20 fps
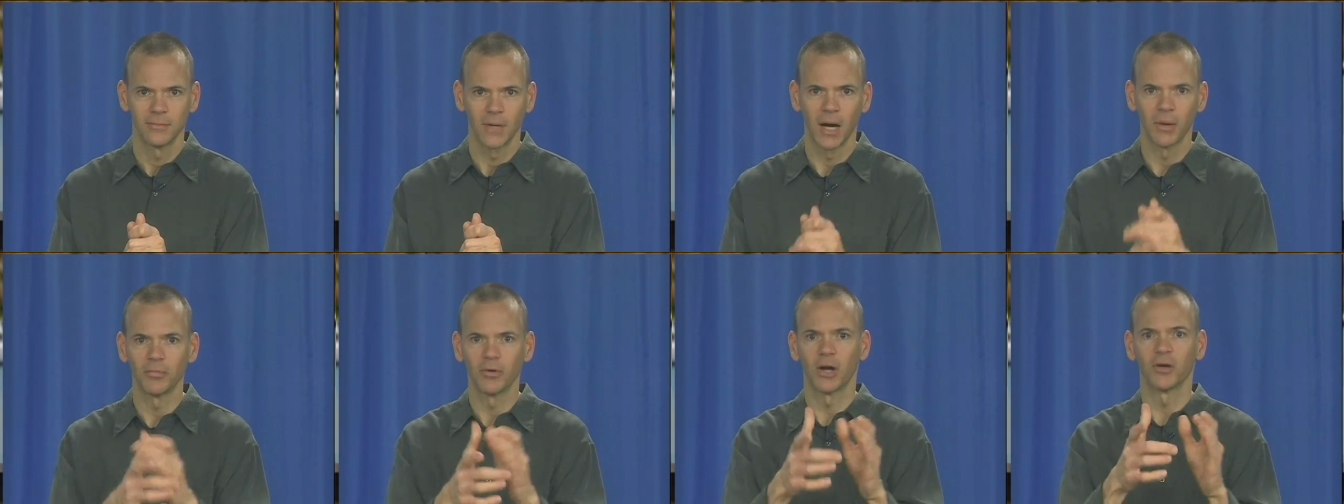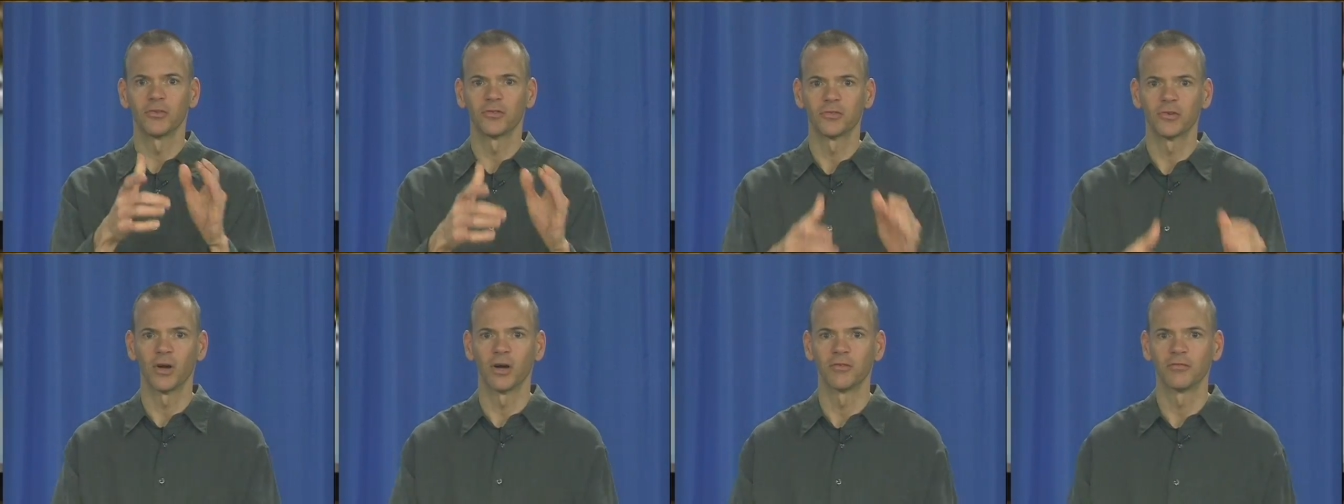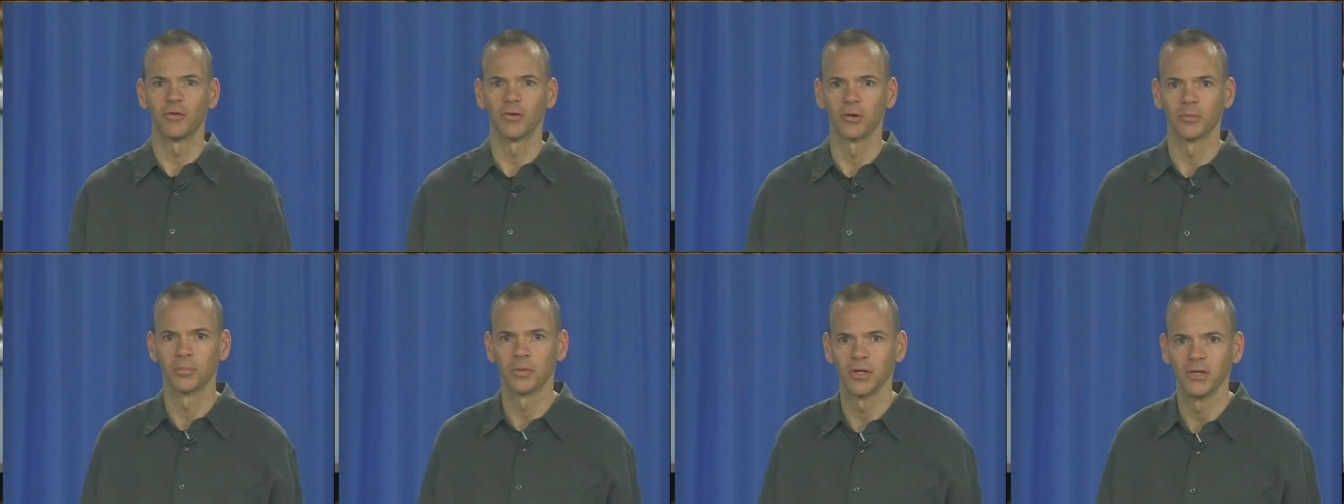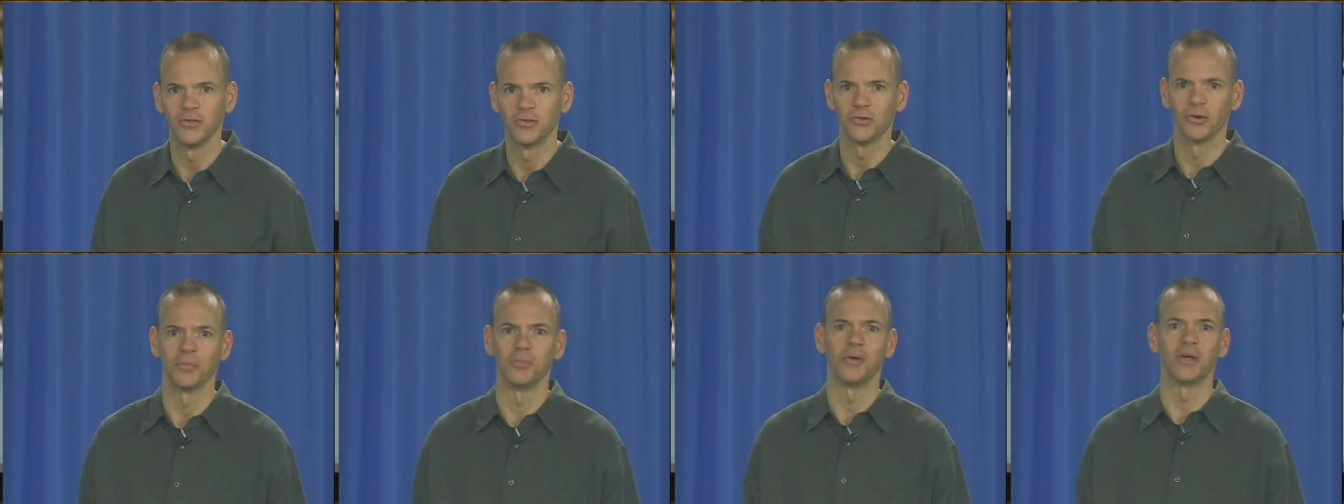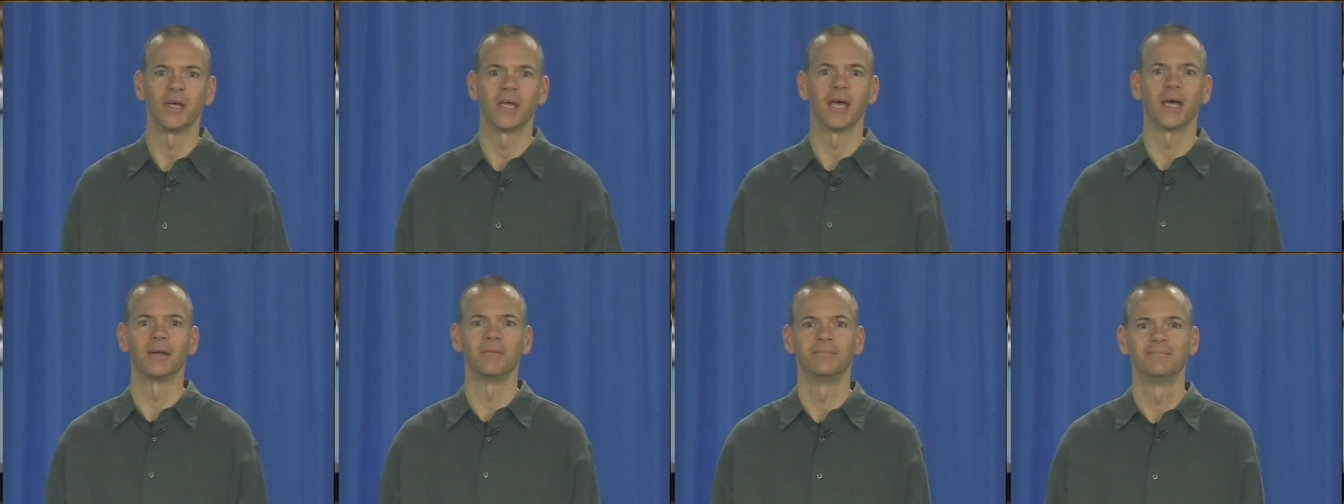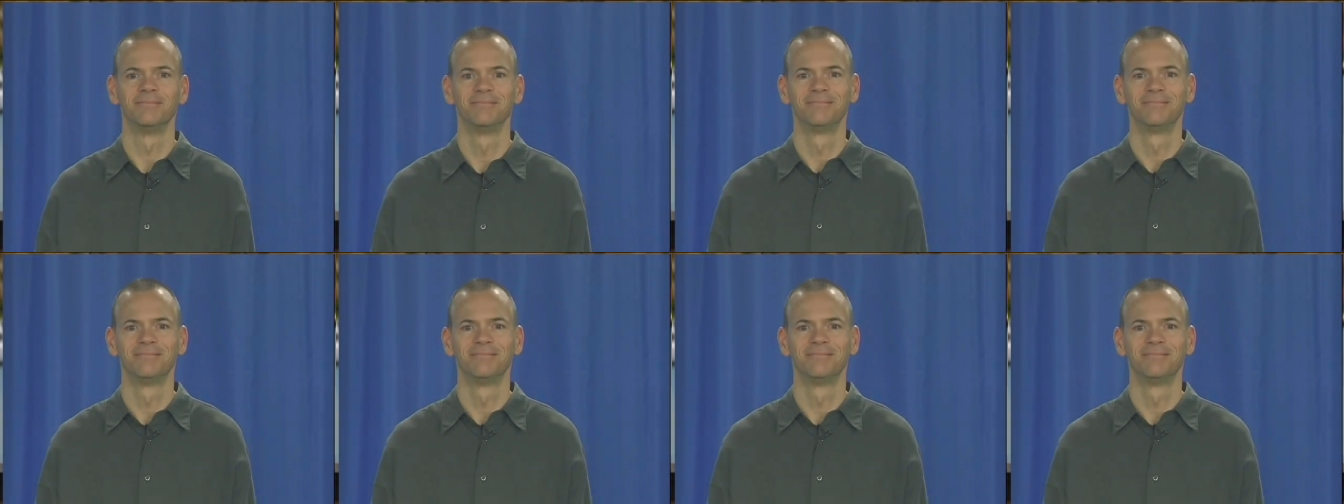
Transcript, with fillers: I'm Doctor Scott Fuller. Please join me again.